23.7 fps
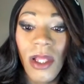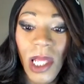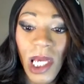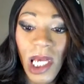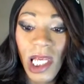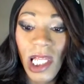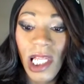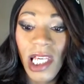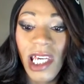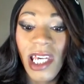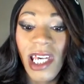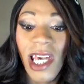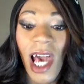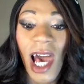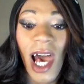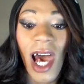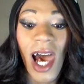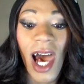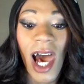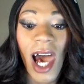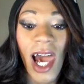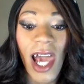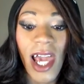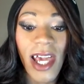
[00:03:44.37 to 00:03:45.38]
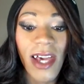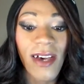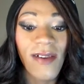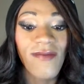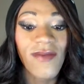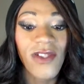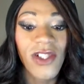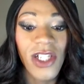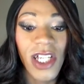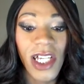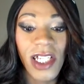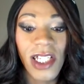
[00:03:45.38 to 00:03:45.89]
lately, I
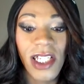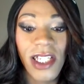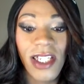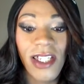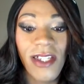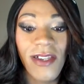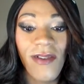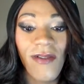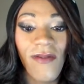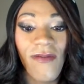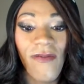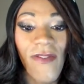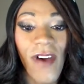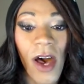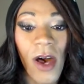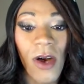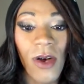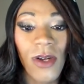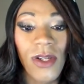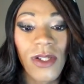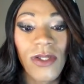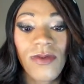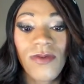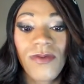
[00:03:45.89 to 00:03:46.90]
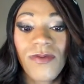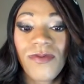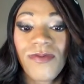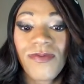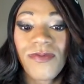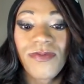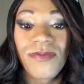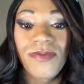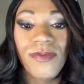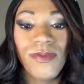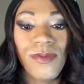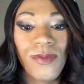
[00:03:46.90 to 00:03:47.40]
have just felt
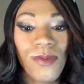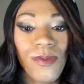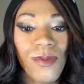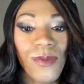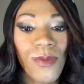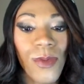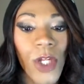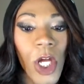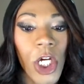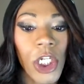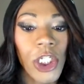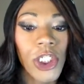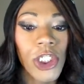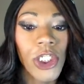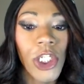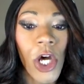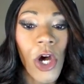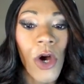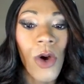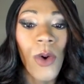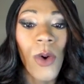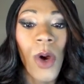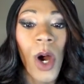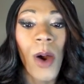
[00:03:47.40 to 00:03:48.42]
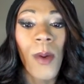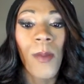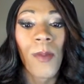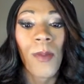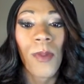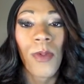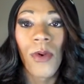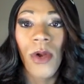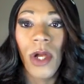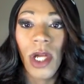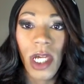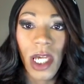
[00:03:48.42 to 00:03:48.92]
so
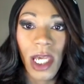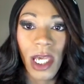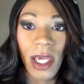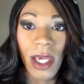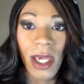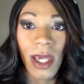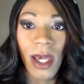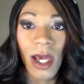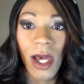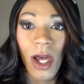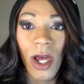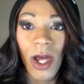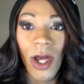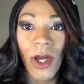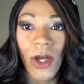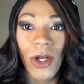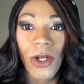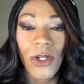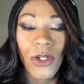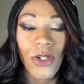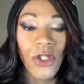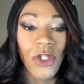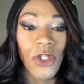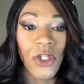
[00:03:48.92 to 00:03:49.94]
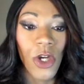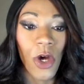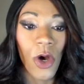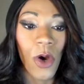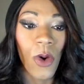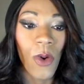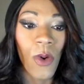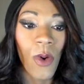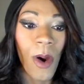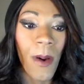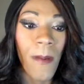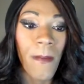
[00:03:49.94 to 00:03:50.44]
bricky,
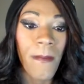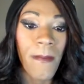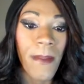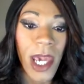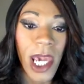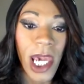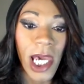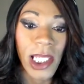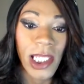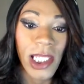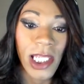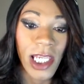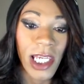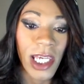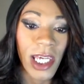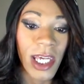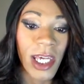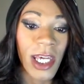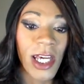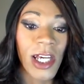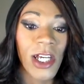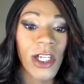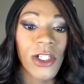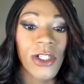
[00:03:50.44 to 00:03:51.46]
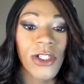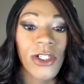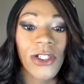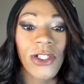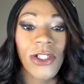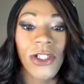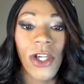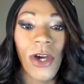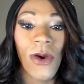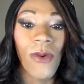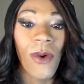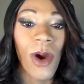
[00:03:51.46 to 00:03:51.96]
so manly,
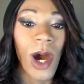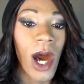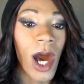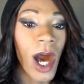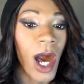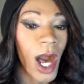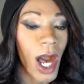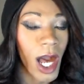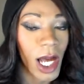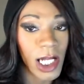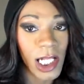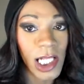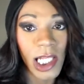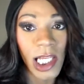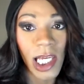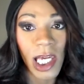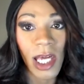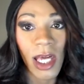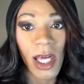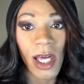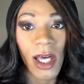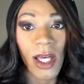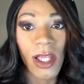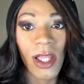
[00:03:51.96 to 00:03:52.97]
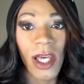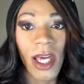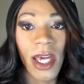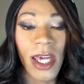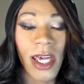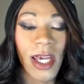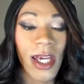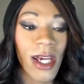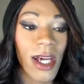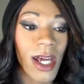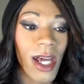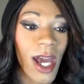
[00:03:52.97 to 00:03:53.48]
so ugly.
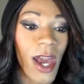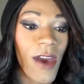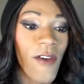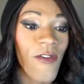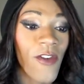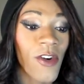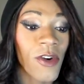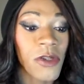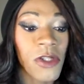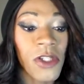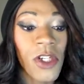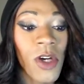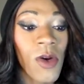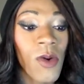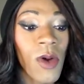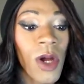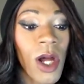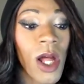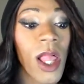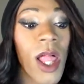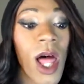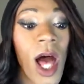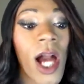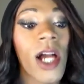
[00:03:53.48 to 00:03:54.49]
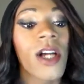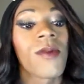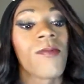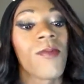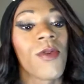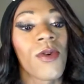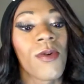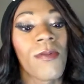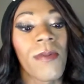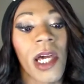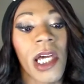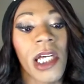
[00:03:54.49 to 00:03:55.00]
Like, I felt so
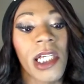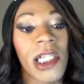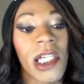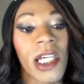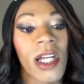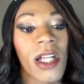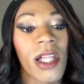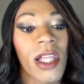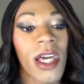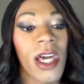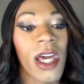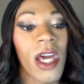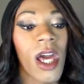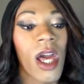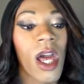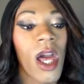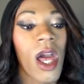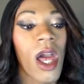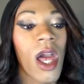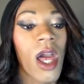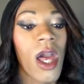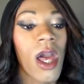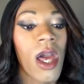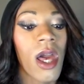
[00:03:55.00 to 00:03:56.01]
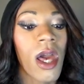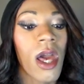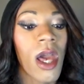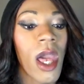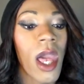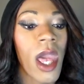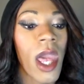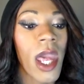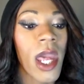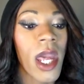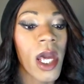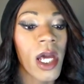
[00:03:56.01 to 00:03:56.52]
clockable, basically.
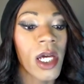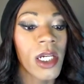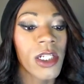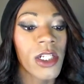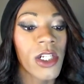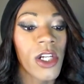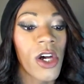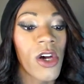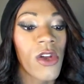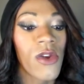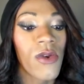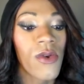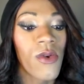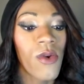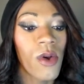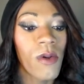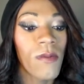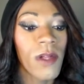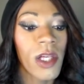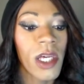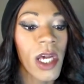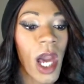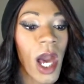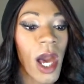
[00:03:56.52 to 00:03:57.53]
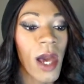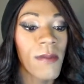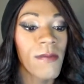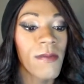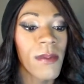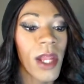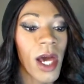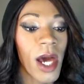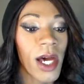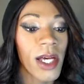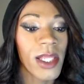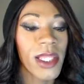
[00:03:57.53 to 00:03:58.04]
And normally,
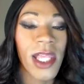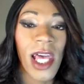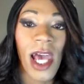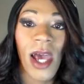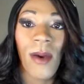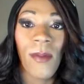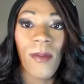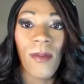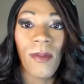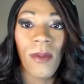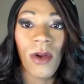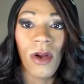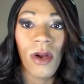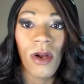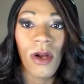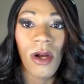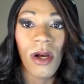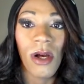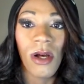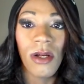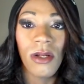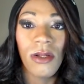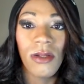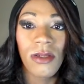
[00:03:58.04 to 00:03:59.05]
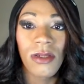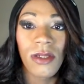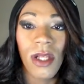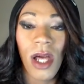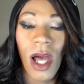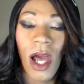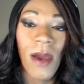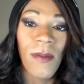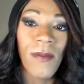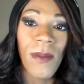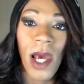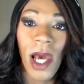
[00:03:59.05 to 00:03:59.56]
I'm not that girl.
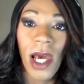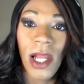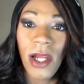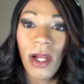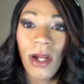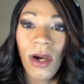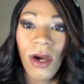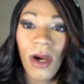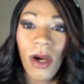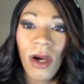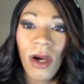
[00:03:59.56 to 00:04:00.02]
I'm not at